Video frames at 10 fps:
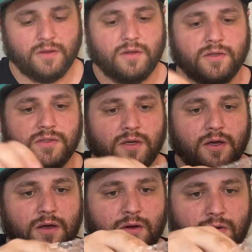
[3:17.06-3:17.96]

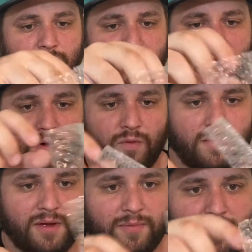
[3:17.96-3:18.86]
So we've got one
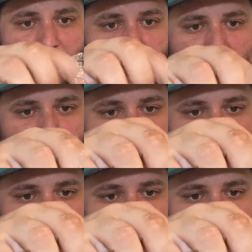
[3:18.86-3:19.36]
bubble wrap,